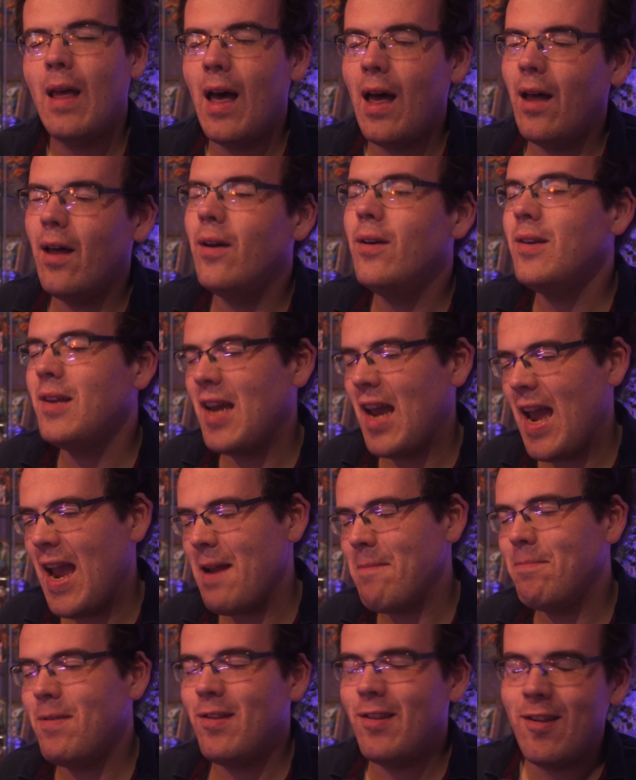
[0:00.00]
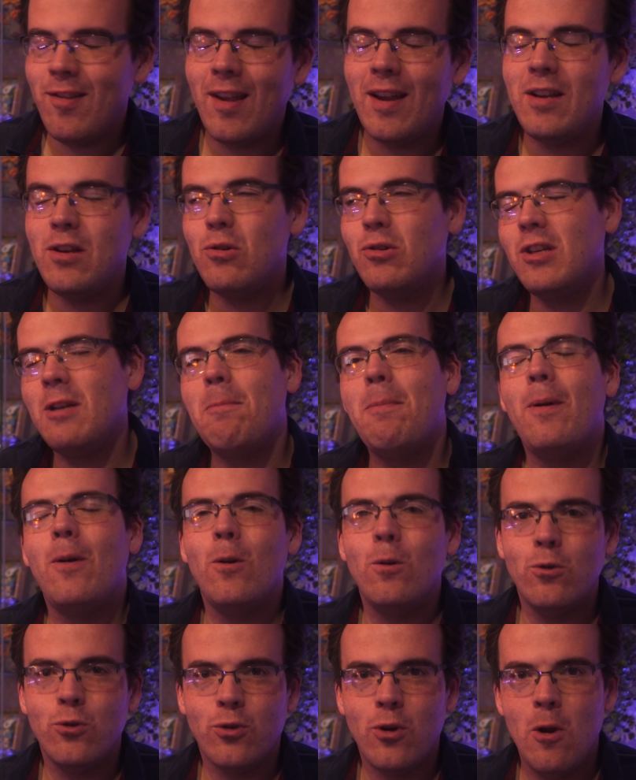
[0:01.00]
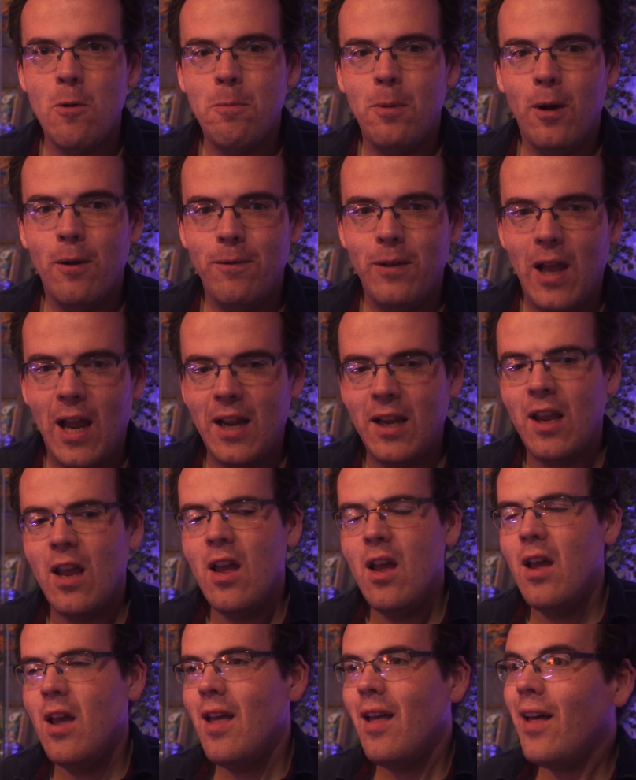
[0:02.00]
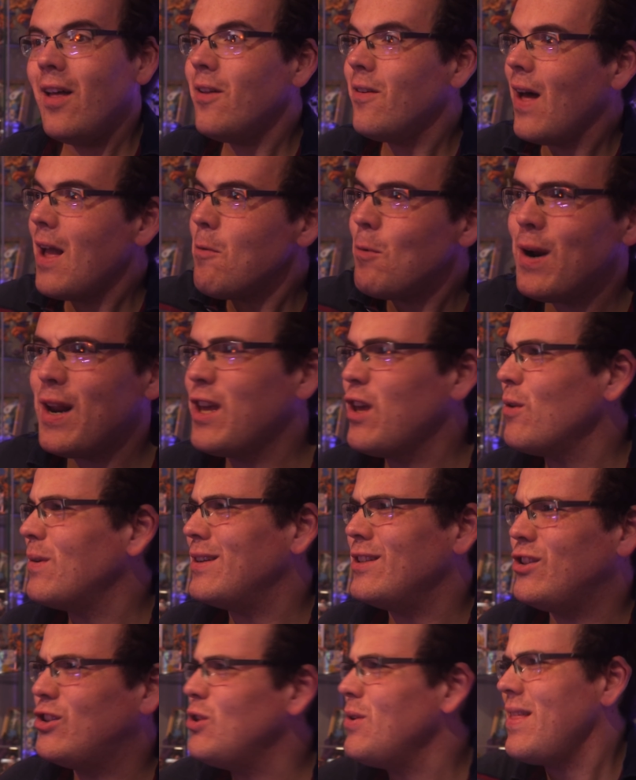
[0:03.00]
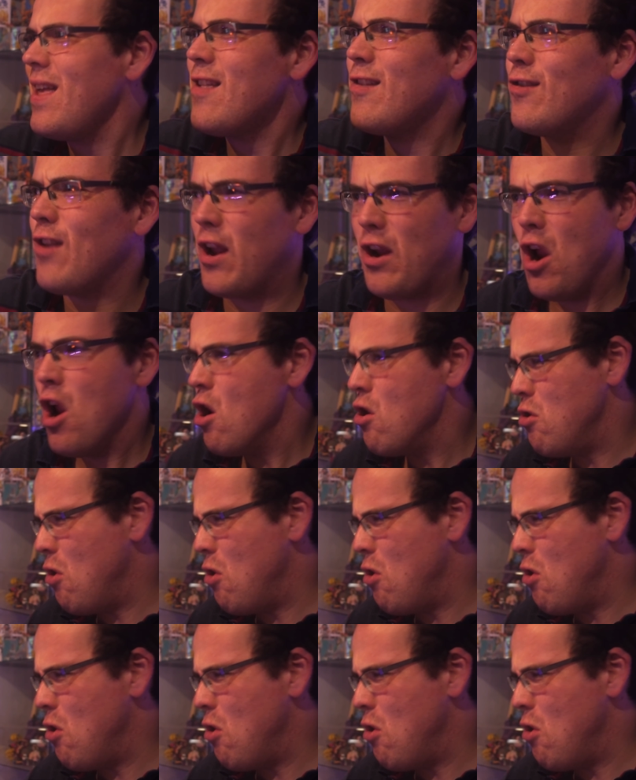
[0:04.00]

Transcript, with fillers: Okay, this is like your typical trope of like, oh, I want to go and do this thing.